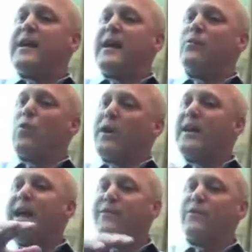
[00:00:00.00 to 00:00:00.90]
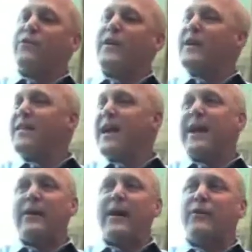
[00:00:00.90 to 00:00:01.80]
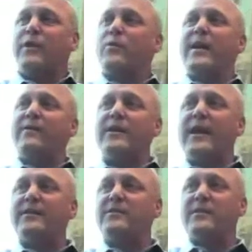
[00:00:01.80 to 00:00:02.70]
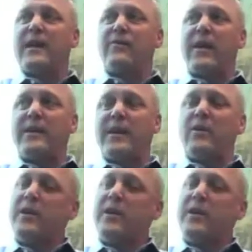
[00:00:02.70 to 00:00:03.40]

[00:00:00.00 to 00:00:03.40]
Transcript: And we're going to have to figure that out. I don't think we have the answer to that right now.